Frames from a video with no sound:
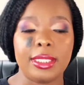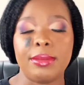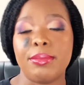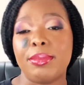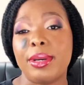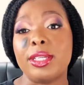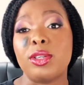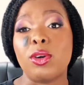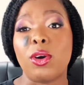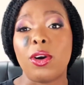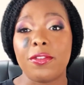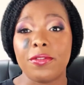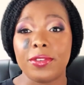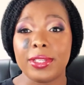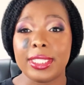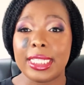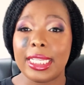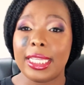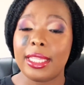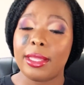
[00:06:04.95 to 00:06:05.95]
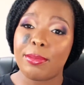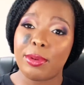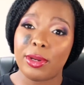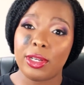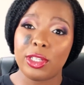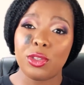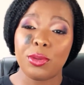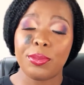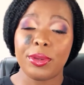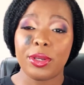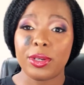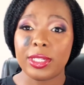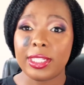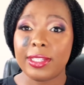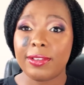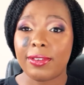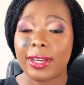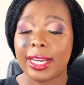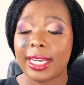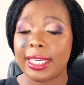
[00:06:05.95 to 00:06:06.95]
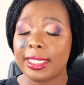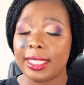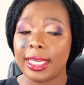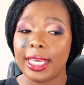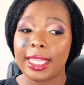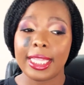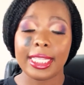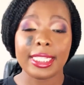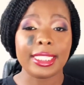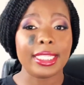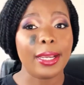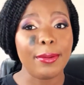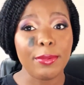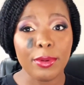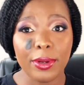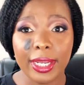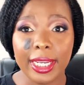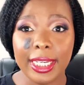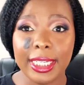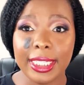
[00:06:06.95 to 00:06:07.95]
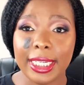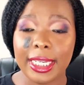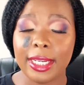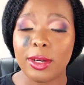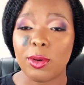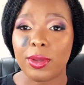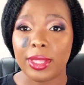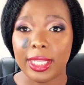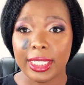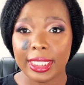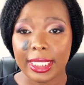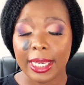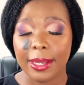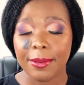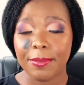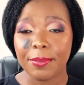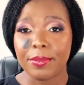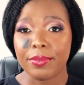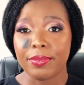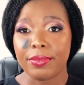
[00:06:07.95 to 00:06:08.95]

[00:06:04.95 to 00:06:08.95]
But obviously the police will be notified. The same location or the same